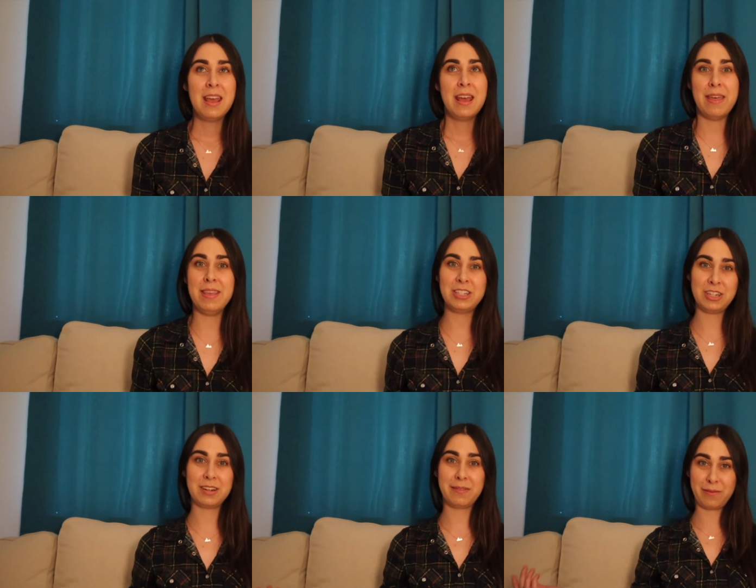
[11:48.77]
And this
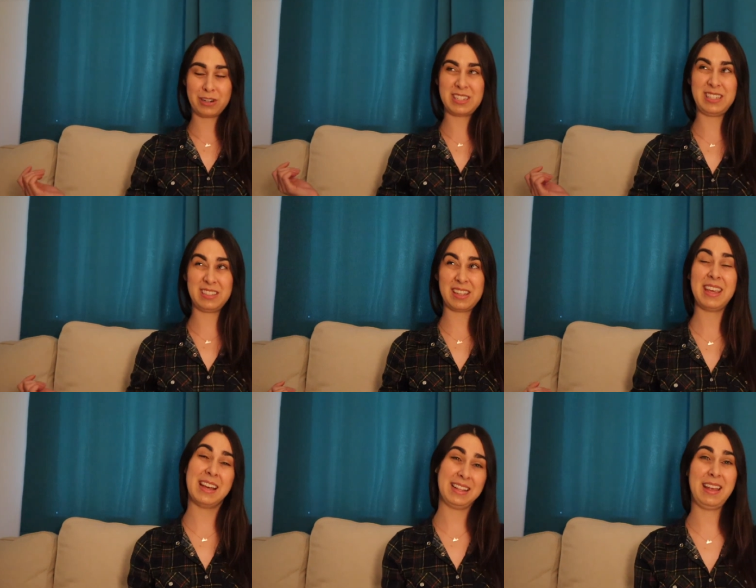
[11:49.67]
year, we still
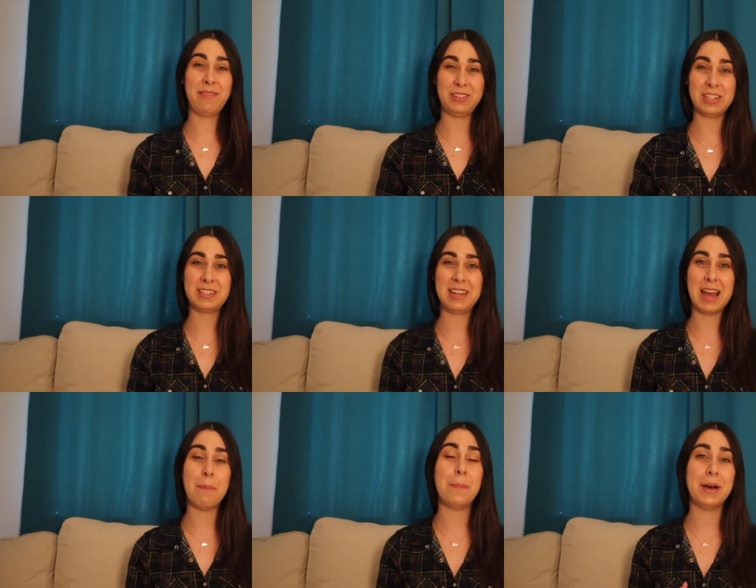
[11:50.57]
can't leave just
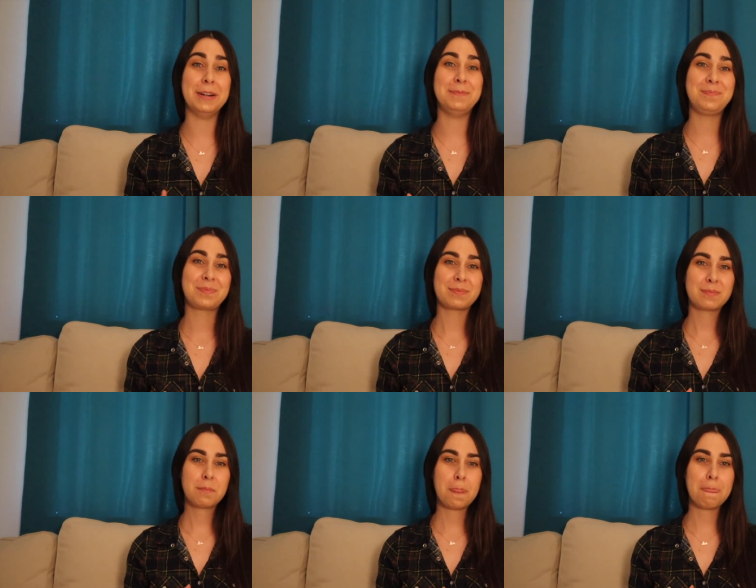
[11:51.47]
yet, but
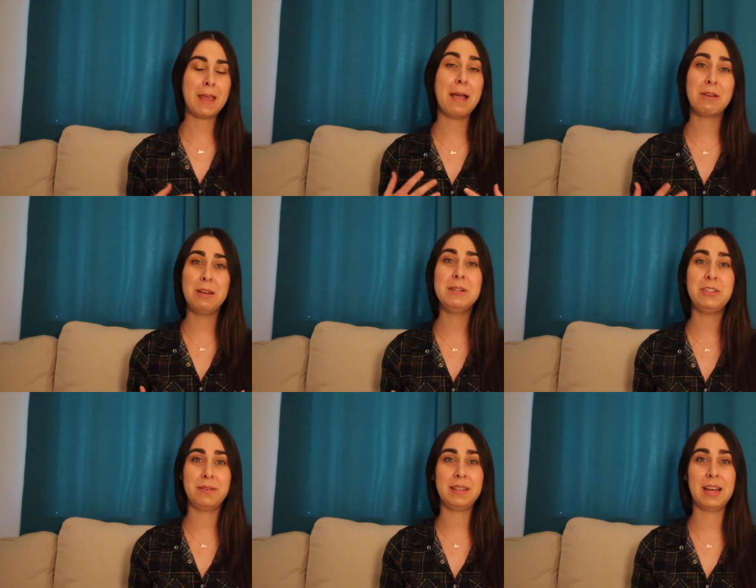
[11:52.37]
I'm going to be
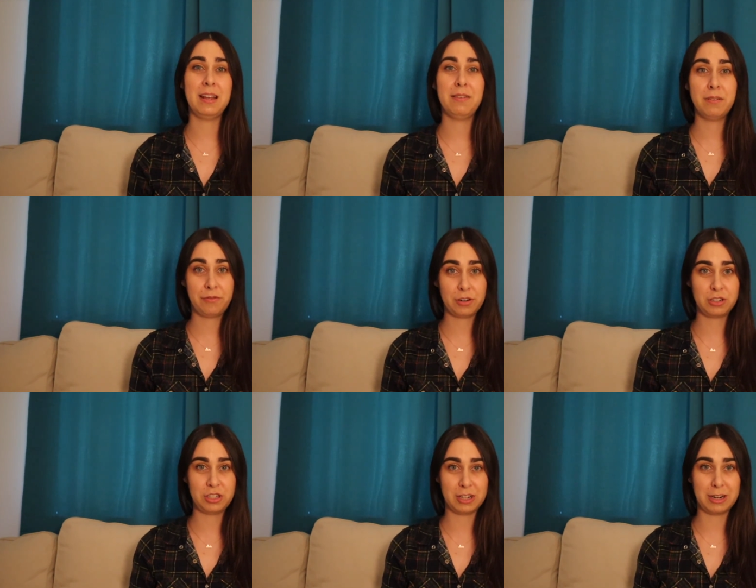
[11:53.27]
doing that for
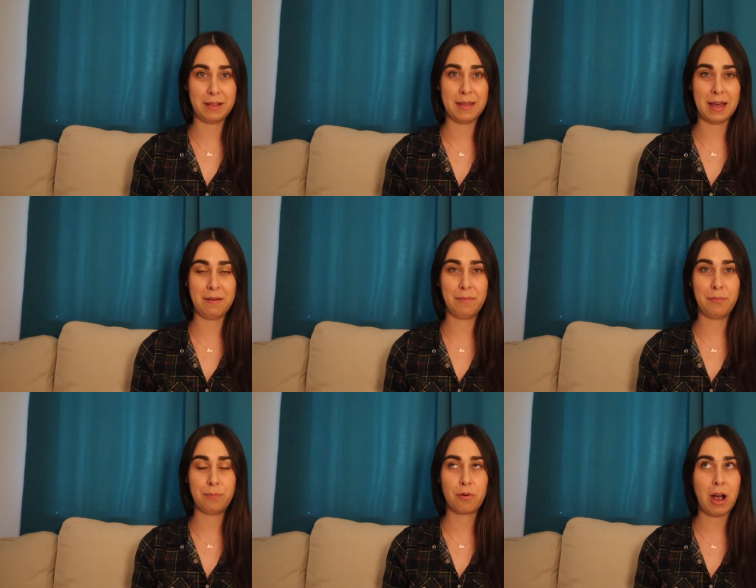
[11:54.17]
sure. And that
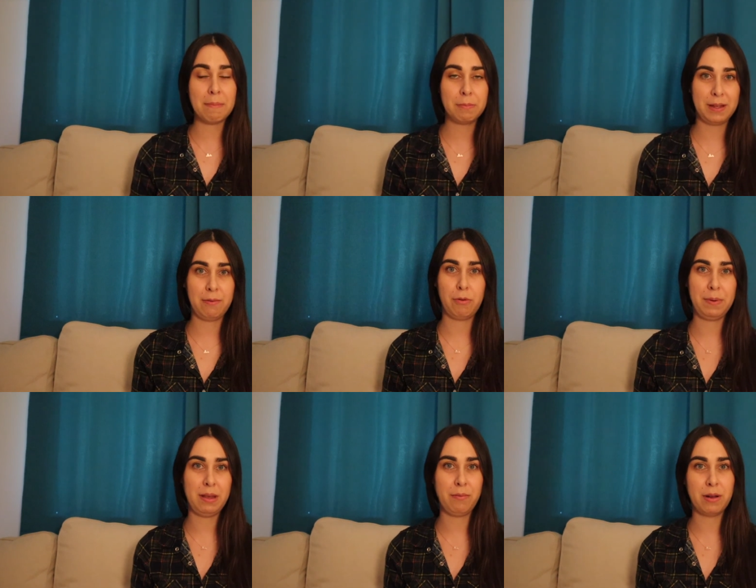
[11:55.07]
probably will
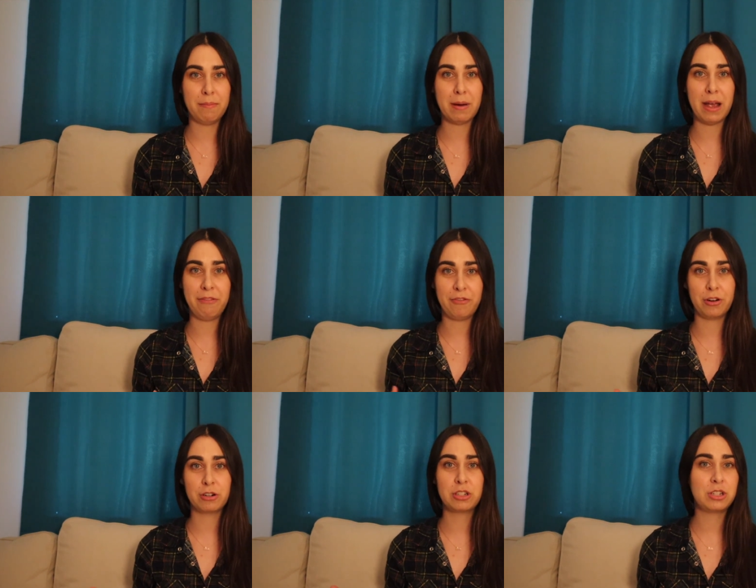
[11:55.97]
be one of my
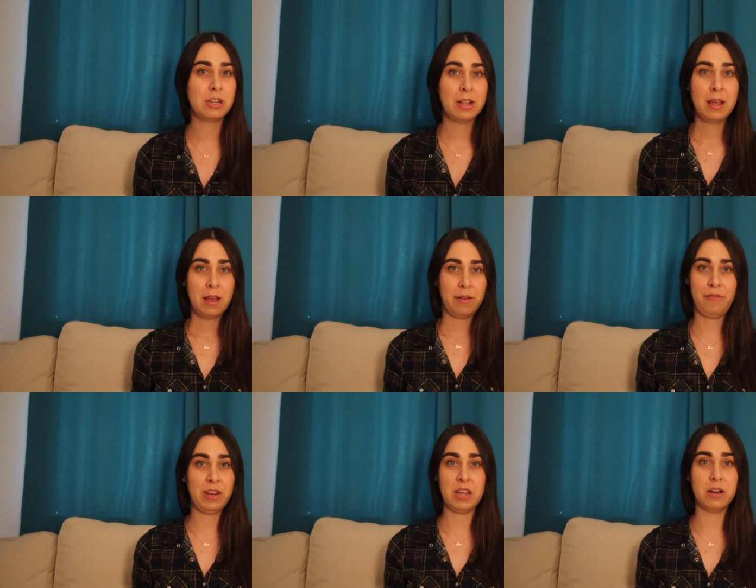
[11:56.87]
first
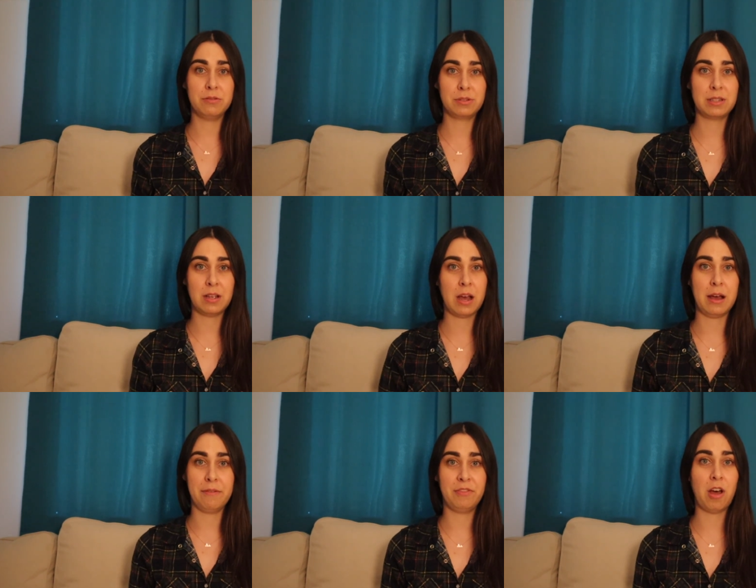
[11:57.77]
videos,
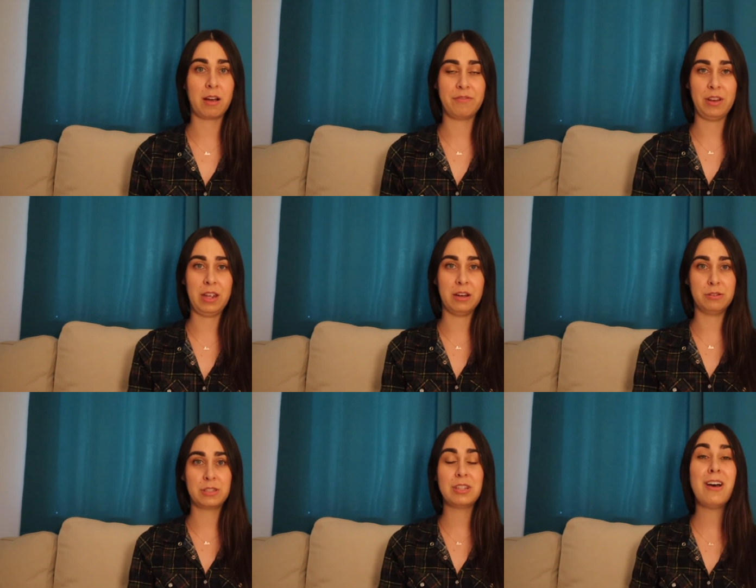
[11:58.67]
vlog
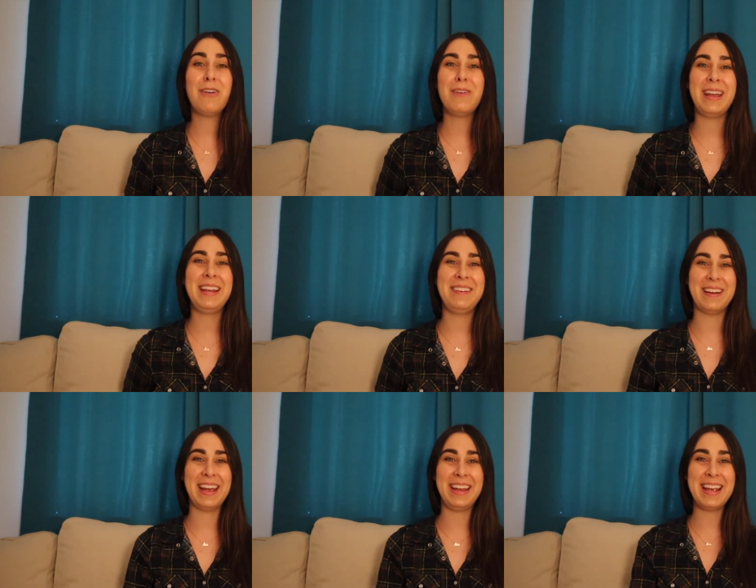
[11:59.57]
videos. So
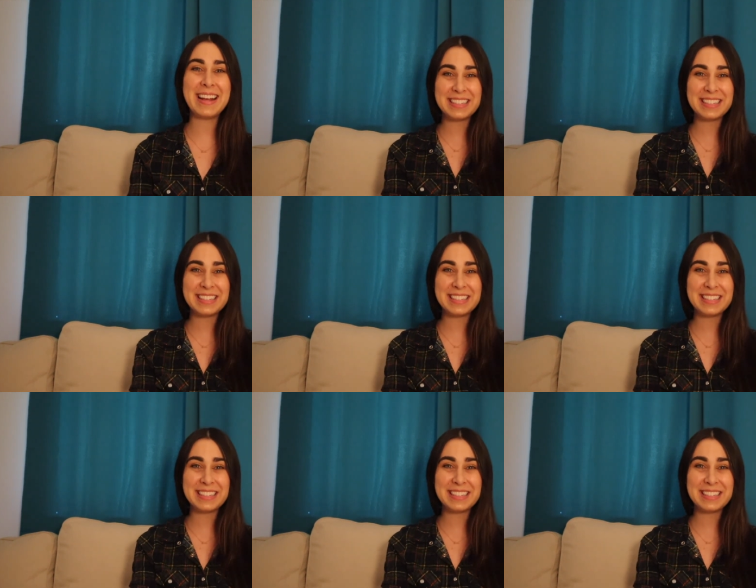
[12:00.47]
anyway, yes,